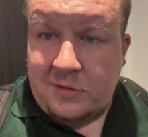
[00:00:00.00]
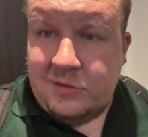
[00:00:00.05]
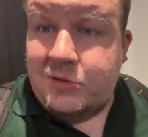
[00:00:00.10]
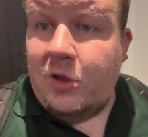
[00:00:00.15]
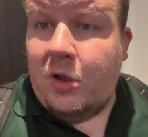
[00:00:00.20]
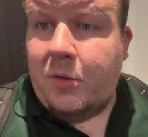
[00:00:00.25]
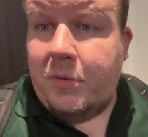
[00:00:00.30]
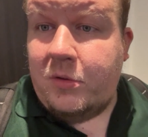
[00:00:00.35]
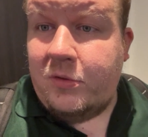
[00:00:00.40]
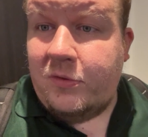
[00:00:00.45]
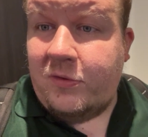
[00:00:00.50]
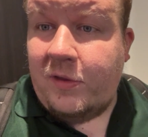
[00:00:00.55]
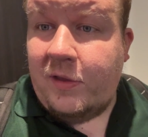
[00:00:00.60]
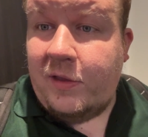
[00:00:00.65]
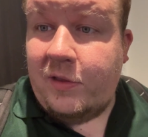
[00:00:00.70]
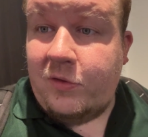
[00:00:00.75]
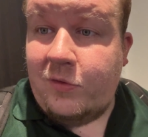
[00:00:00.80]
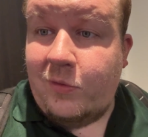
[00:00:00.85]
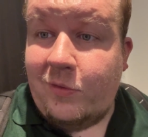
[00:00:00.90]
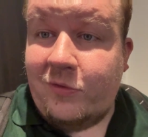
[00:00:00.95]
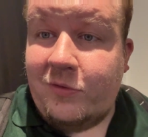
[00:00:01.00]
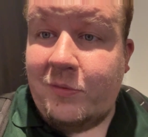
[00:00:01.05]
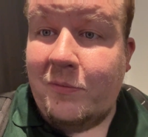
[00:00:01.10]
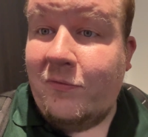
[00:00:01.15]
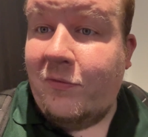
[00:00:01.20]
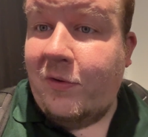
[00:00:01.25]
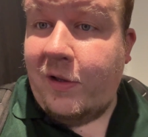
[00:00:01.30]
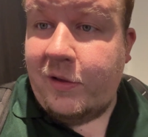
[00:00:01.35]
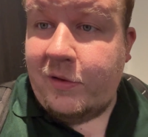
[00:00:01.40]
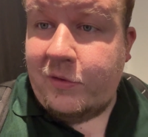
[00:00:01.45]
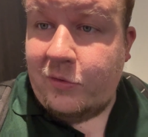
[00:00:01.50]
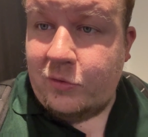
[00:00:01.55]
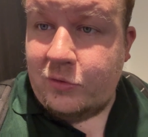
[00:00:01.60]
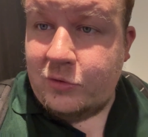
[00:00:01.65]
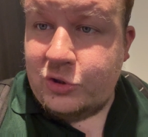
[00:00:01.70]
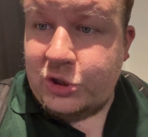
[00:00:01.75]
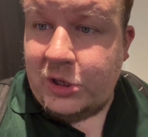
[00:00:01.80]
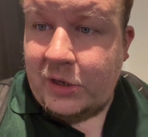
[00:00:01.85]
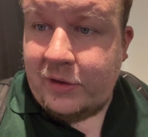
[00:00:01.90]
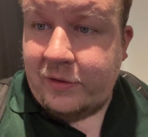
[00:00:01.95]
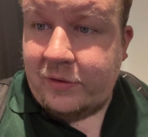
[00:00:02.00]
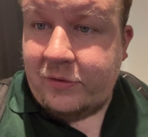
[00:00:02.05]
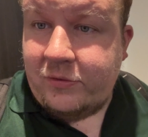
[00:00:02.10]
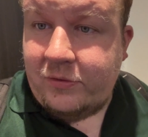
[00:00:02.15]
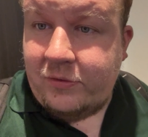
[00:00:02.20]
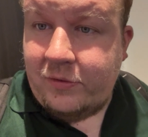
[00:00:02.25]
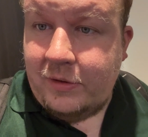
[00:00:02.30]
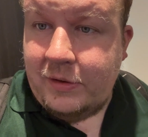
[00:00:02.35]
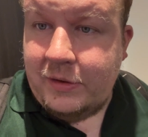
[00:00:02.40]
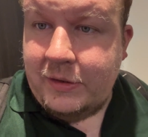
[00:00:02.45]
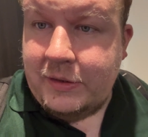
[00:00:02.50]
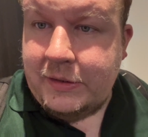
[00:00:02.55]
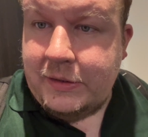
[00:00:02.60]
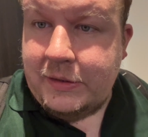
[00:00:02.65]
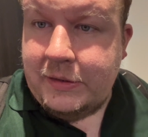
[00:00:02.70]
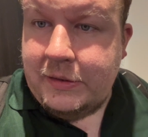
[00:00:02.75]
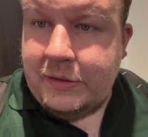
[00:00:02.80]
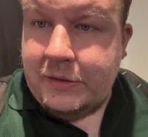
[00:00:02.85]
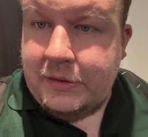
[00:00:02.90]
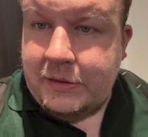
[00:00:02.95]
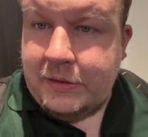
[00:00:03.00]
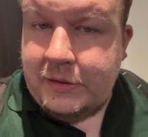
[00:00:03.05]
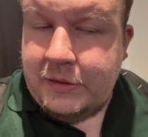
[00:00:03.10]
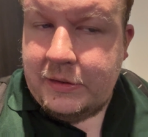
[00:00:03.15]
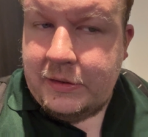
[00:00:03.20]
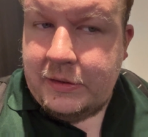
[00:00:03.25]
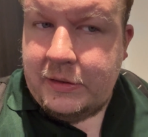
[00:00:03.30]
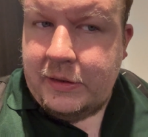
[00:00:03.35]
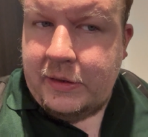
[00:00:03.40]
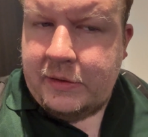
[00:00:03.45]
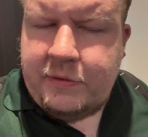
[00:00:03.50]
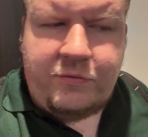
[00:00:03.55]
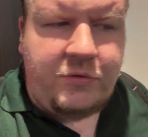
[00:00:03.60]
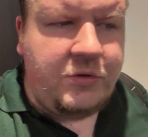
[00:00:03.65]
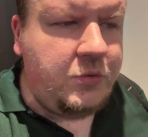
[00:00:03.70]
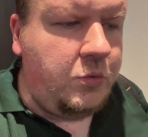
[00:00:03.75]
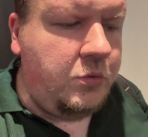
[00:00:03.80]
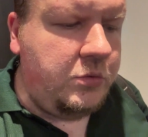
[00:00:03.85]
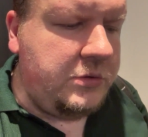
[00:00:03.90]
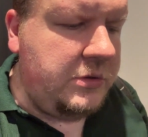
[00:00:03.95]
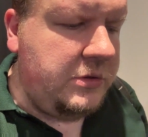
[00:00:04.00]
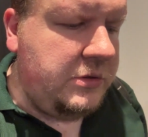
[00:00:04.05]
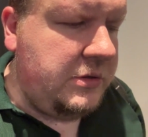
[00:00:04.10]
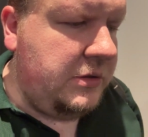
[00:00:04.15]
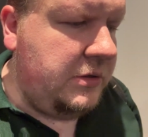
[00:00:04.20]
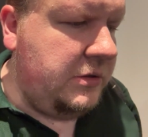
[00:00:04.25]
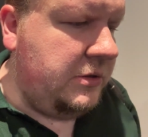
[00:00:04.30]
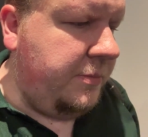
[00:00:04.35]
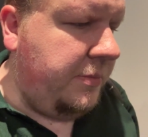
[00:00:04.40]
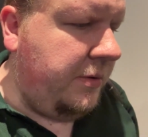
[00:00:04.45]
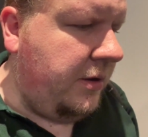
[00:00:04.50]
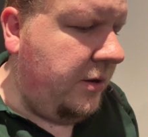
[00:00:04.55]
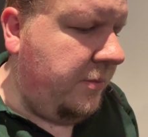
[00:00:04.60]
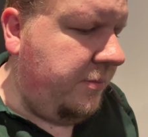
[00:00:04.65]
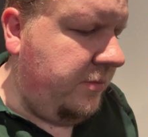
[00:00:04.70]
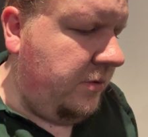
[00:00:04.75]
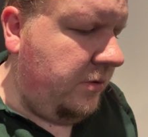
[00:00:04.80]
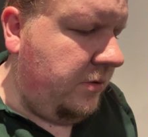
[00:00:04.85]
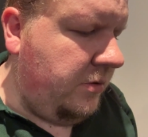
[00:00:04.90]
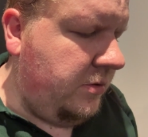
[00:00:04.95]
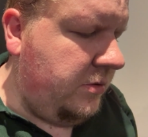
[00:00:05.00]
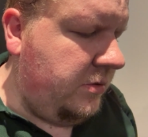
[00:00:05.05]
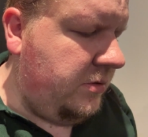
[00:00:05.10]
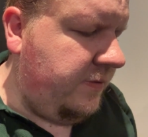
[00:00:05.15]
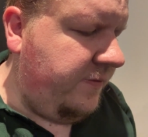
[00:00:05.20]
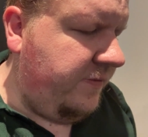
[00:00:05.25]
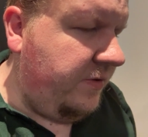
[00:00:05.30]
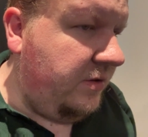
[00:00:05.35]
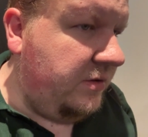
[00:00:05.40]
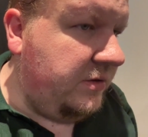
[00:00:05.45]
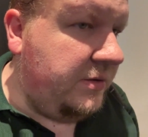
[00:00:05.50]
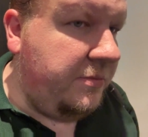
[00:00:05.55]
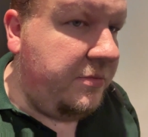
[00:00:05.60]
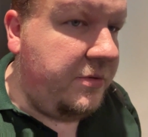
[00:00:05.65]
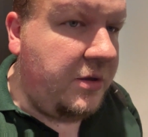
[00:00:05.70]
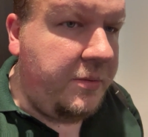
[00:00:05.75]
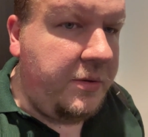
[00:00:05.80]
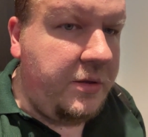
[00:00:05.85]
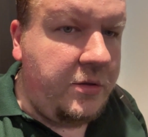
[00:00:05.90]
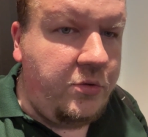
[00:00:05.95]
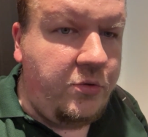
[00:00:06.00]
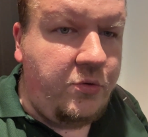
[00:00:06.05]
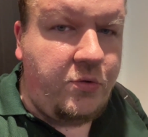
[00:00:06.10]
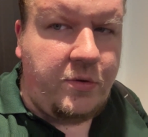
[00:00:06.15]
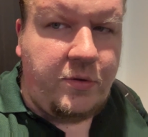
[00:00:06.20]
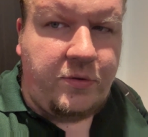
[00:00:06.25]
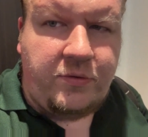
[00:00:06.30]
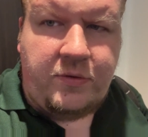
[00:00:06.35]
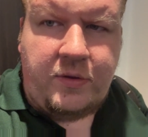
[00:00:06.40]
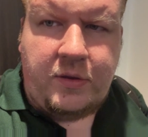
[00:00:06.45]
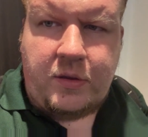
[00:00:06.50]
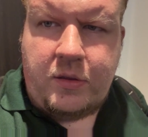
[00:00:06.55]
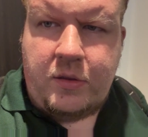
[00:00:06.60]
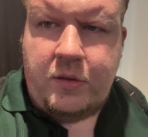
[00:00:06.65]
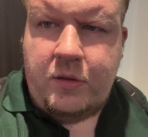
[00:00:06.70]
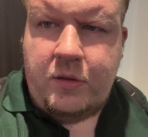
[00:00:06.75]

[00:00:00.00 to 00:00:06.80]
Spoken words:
So I'm on site doing some fire door checks. And I've just walked into this apartment to find something a bit interesting.